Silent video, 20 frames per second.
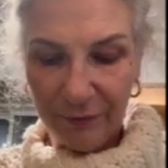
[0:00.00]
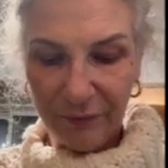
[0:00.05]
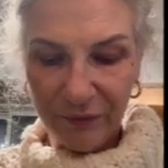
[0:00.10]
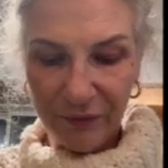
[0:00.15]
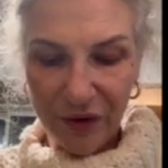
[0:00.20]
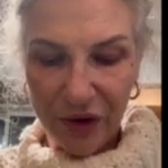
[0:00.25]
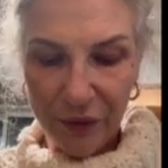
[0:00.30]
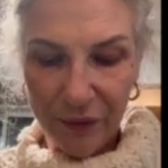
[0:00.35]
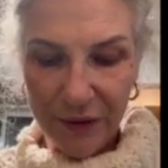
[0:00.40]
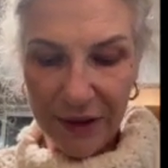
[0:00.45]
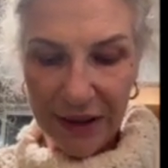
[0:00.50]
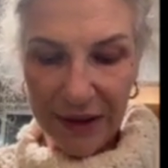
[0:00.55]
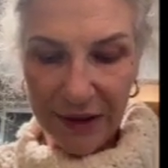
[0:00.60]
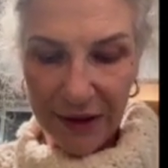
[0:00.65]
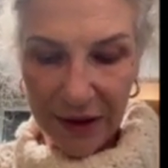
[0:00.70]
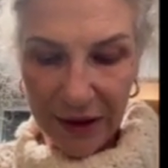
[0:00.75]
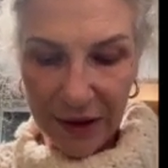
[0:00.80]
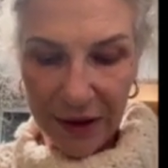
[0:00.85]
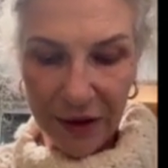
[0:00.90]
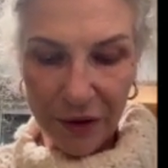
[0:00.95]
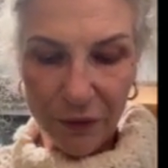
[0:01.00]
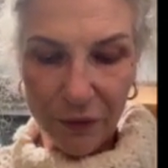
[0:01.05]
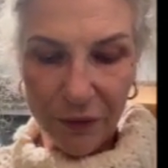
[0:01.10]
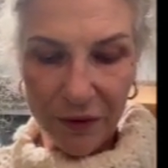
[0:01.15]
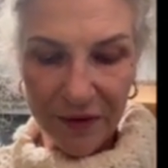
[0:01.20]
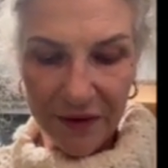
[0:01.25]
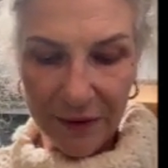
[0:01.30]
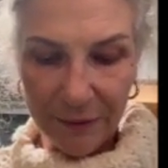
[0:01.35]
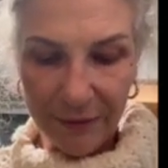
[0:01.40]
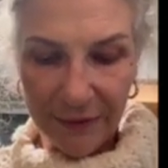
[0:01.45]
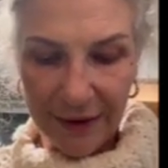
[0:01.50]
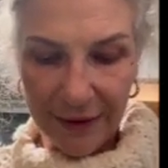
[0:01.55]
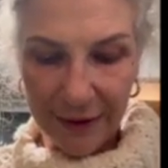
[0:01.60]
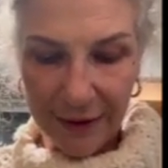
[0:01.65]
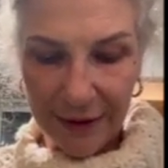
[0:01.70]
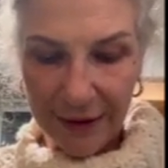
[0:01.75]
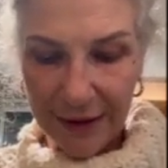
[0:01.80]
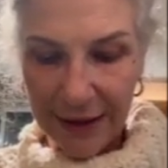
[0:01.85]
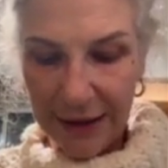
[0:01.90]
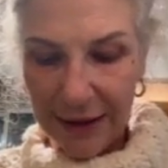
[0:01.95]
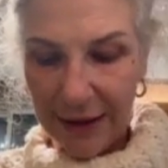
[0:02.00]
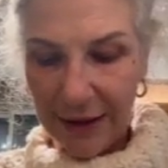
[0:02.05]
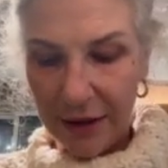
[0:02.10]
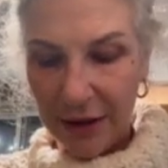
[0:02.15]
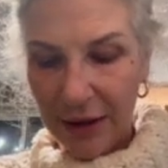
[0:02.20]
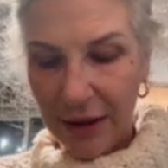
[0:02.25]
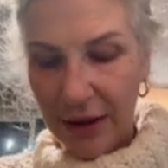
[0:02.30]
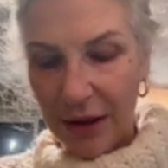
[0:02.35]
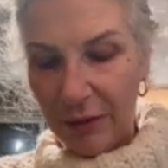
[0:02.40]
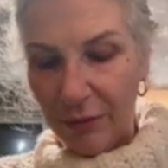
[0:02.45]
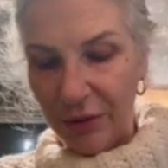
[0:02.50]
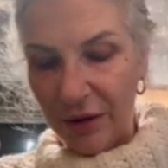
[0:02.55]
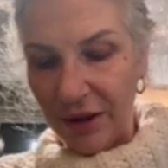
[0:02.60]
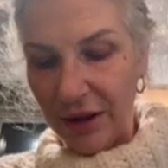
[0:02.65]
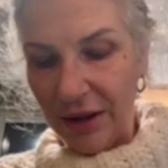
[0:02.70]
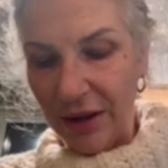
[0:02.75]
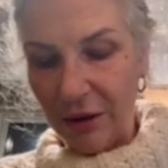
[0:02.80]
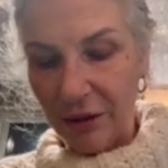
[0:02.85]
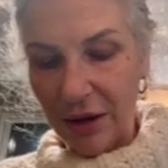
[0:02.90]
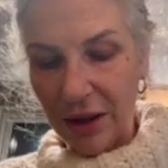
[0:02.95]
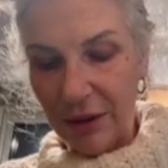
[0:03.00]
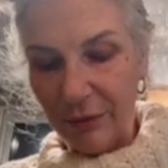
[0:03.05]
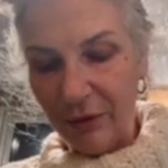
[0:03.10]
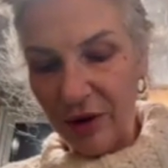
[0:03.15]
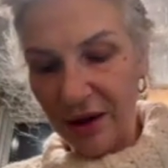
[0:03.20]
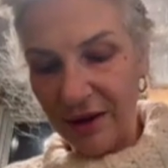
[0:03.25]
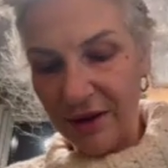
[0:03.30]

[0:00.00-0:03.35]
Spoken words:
do knitting or something like that. But here, I'm not